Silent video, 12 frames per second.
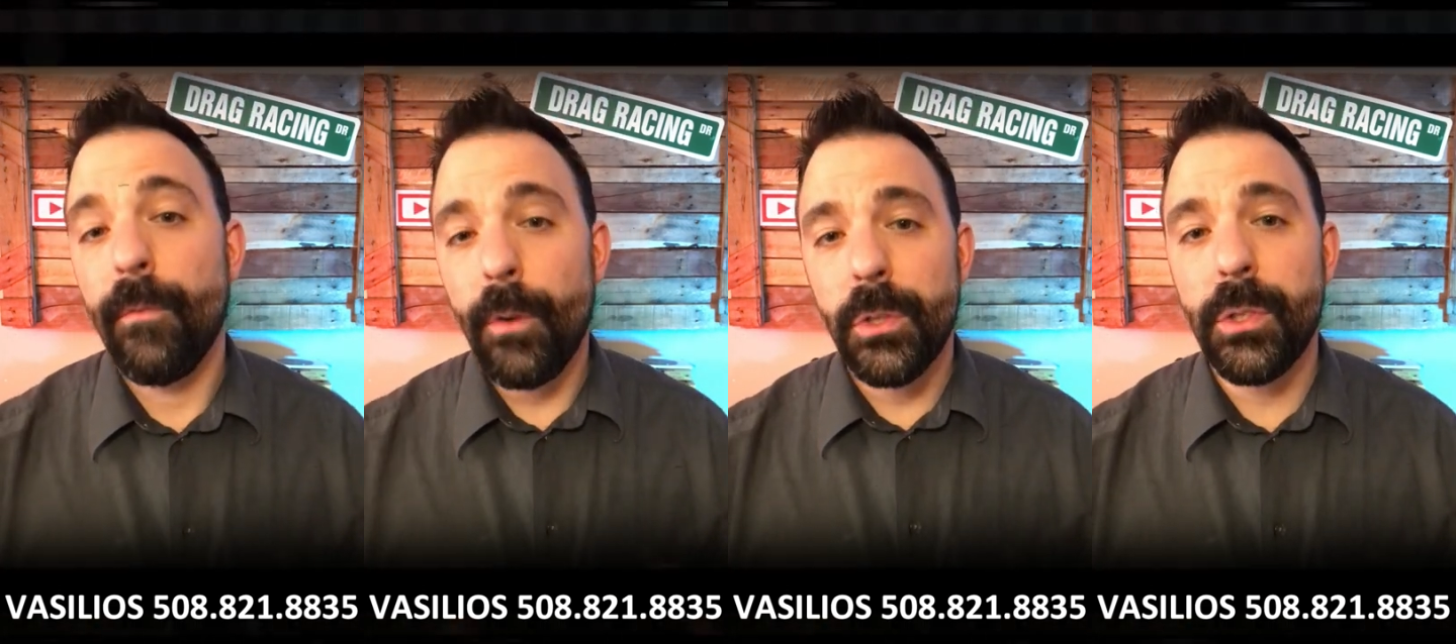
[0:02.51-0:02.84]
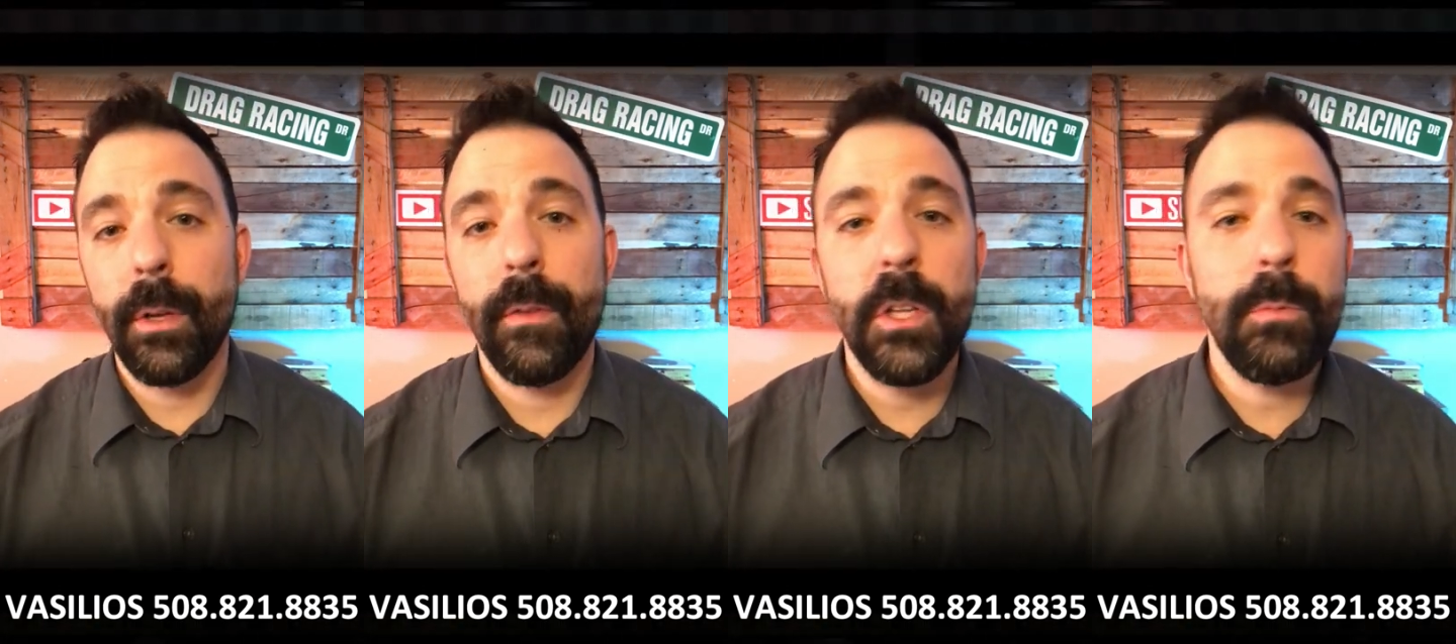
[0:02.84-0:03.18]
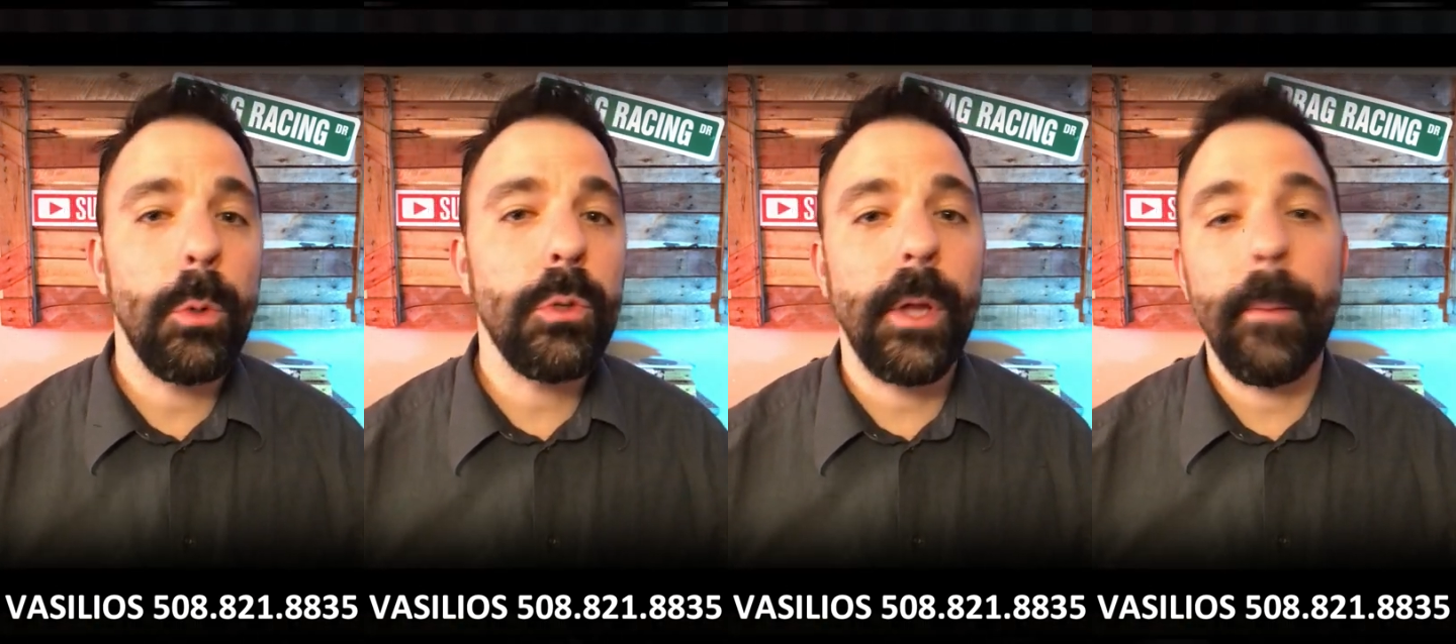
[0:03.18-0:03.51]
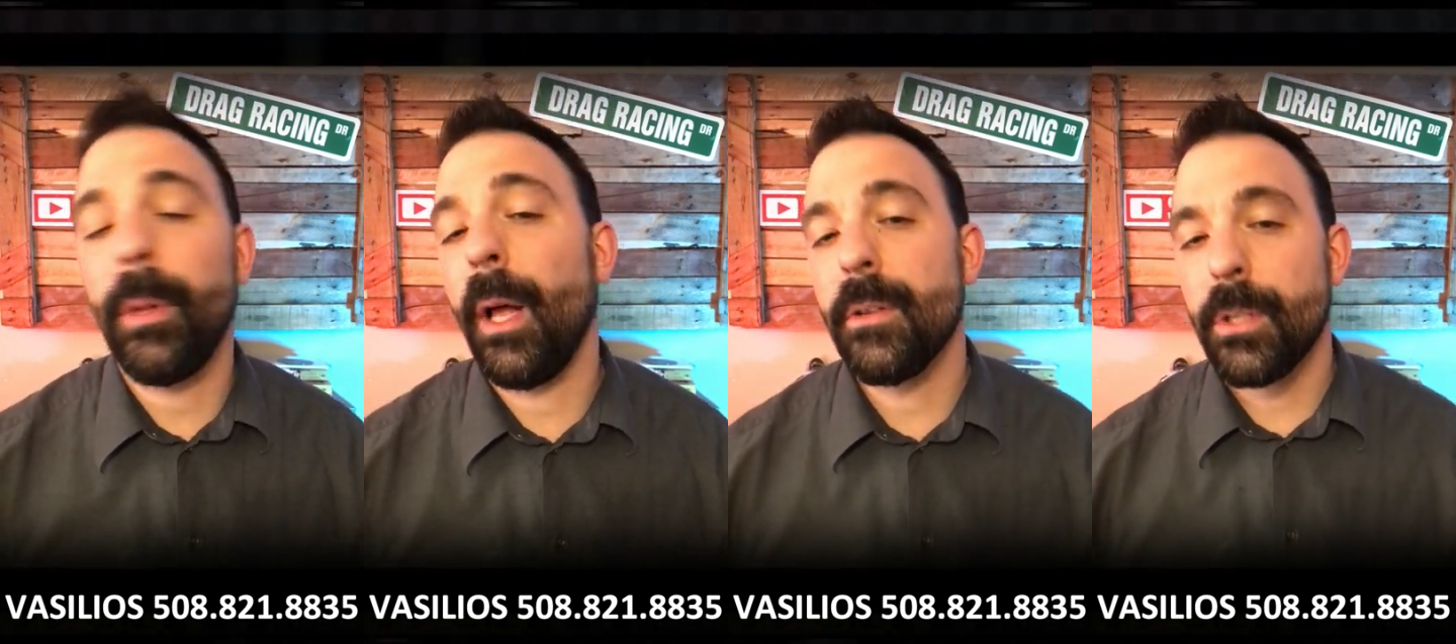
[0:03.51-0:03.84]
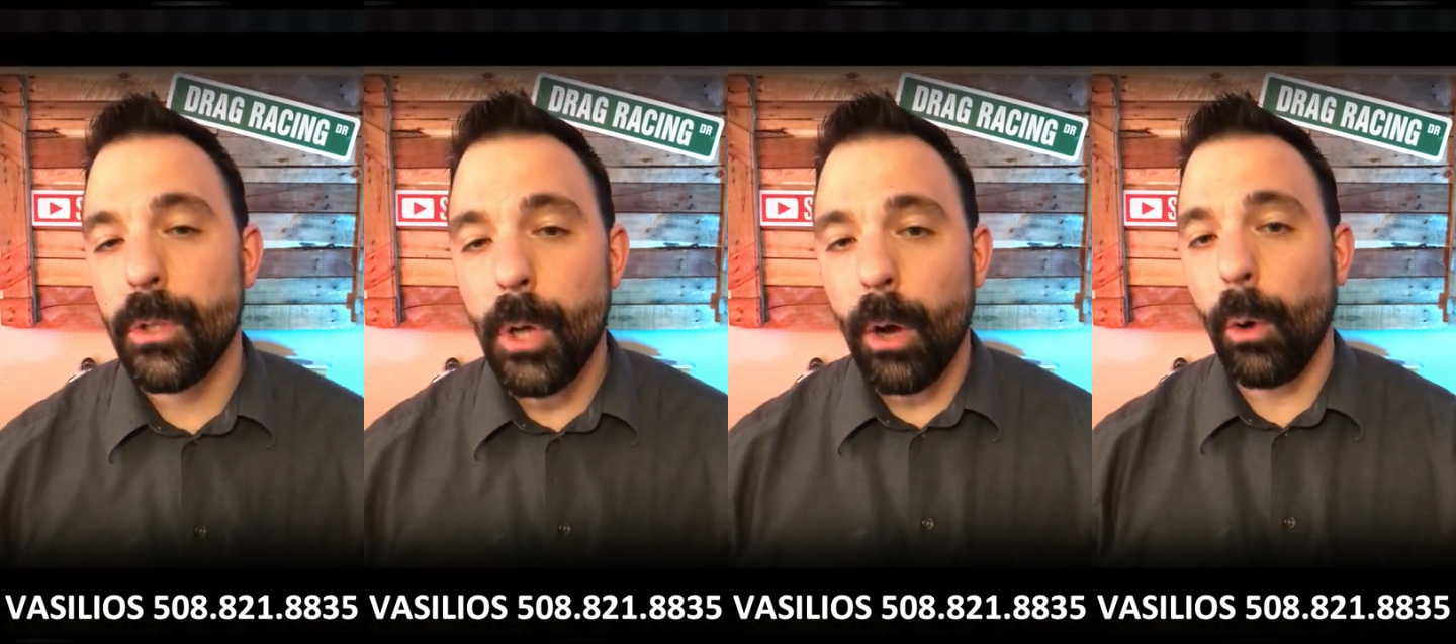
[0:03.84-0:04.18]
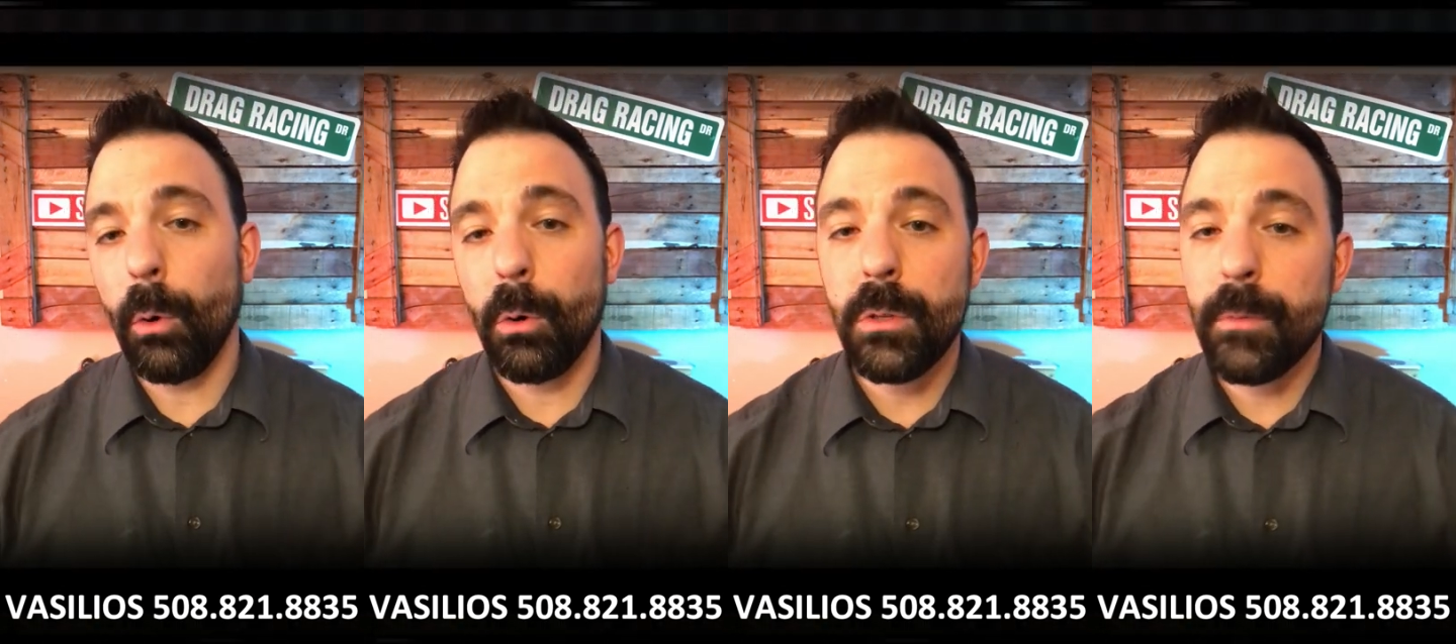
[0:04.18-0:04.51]
Firstly, this mostly applies to dog
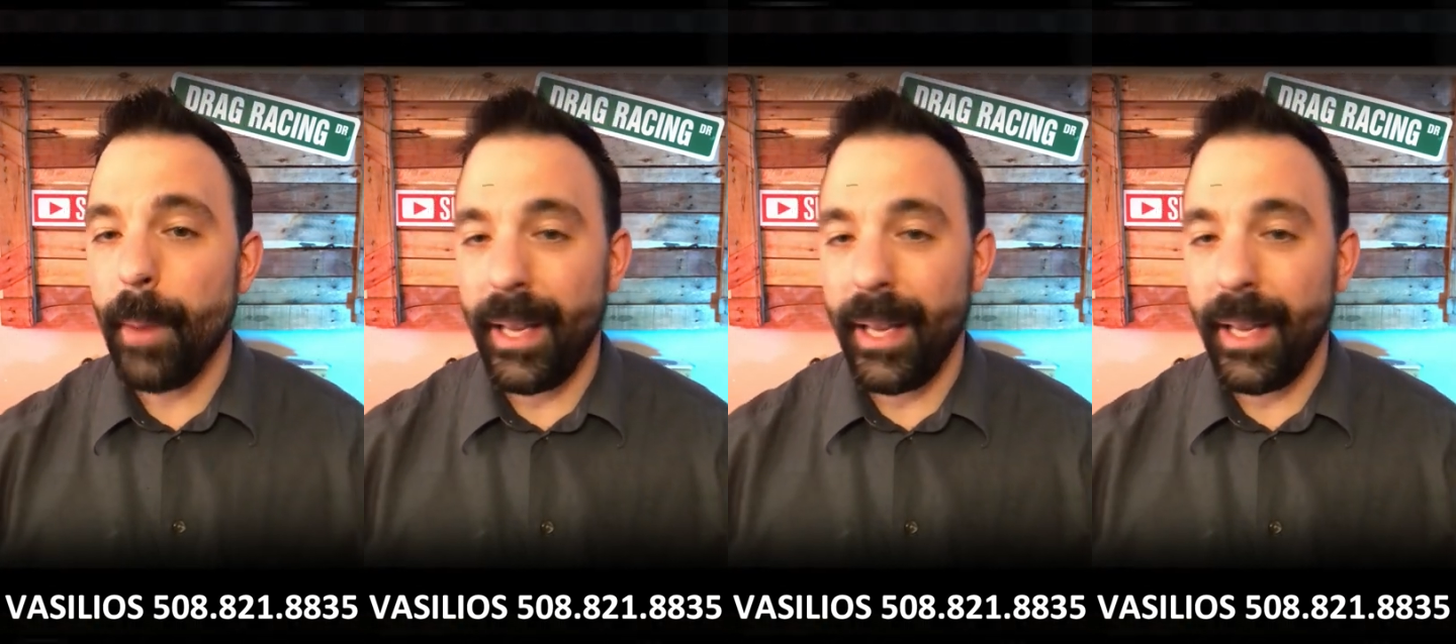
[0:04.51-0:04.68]
owners,